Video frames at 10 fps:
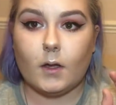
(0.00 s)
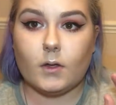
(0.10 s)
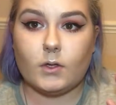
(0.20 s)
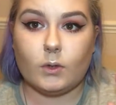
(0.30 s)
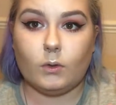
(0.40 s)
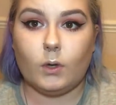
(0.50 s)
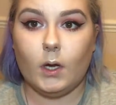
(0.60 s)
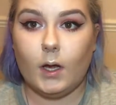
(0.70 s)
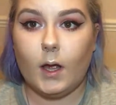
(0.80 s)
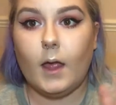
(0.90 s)
So
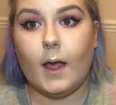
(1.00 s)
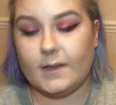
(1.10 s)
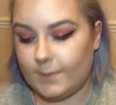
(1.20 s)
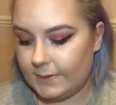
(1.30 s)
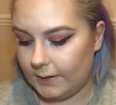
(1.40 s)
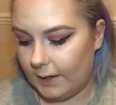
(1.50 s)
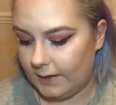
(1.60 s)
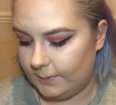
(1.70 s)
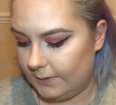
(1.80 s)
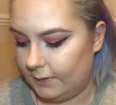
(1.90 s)
that's basically, the
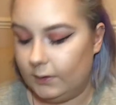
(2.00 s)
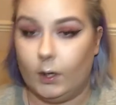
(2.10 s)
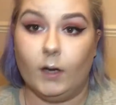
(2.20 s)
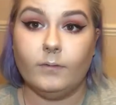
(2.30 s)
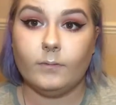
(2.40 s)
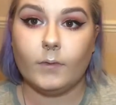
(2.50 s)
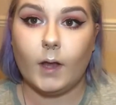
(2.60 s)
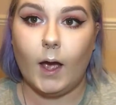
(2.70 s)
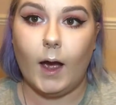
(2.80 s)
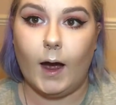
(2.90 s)
eye's basically done,
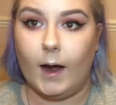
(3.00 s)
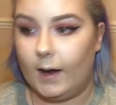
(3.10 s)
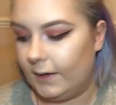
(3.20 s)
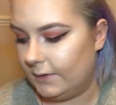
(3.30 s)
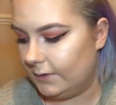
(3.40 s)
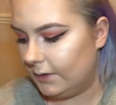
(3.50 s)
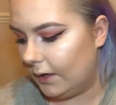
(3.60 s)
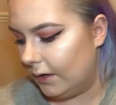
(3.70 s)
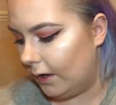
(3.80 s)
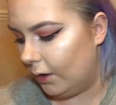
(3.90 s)
and
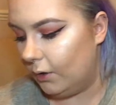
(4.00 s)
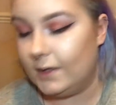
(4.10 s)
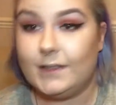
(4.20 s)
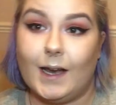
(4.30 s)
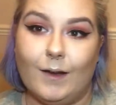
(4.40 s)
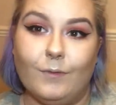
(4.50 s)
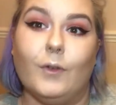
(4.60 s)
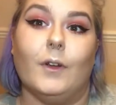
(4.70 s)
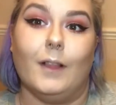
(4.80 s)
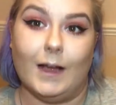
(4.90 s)
now it's time
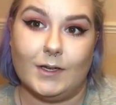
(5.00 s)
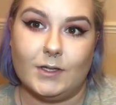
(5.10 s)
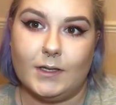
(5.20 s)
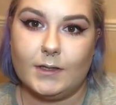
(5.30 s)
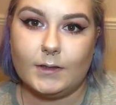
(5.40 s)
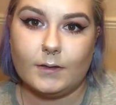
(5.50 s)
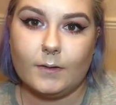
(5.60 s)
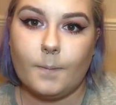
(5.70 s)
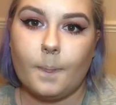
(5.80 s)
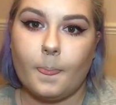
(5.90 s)
for lashes.
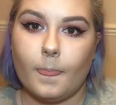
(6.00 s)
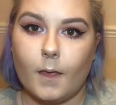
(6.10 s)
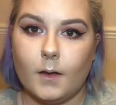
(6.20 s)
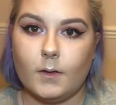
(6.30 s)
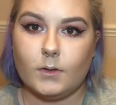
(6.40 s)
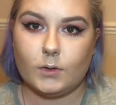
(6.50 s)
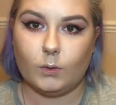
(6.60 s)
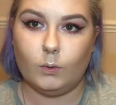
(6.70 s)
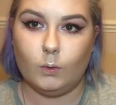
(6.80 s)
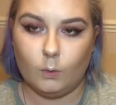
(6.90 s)

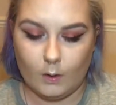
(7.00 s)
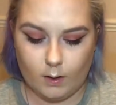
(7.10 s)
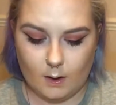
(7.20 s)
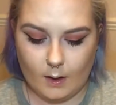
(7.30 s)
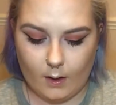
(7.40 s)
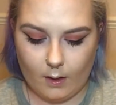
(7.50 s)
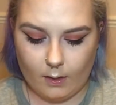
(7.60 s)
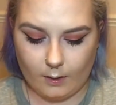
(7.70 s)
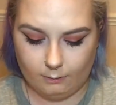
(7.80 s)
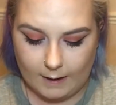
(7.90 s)
So
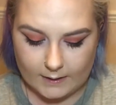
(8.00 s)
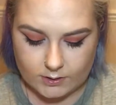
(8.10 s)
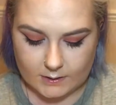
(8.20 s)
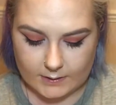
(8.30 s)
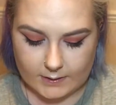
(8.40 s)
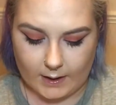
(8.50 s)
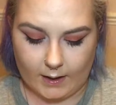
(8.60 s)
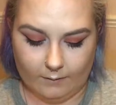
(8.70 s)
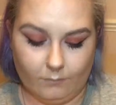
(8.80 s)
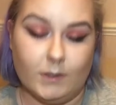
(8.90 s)
the lashes that
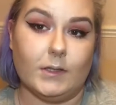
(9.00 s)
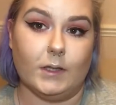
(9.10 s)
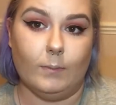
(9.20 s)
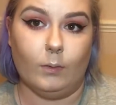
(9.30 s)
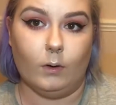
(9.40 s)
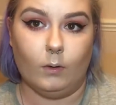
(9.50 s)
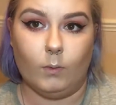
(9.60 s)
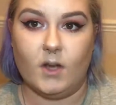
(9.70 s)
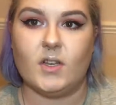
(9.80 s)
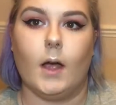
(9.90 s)
I've recently bought,
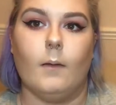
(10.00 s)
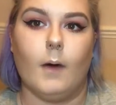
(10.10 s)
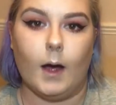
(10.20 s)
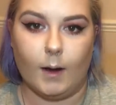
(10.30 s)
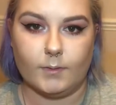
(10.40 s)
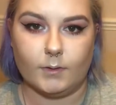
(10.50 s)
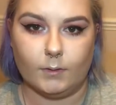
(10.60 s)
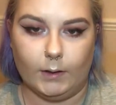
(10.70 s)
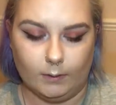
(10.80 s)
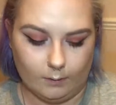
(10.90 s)
which I'm
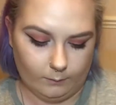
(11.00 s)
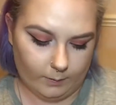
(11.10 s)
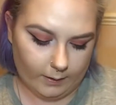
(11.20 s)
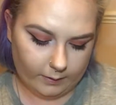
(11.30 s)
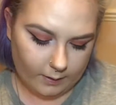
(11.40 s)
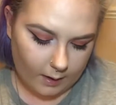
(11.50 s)
absolutely in love with,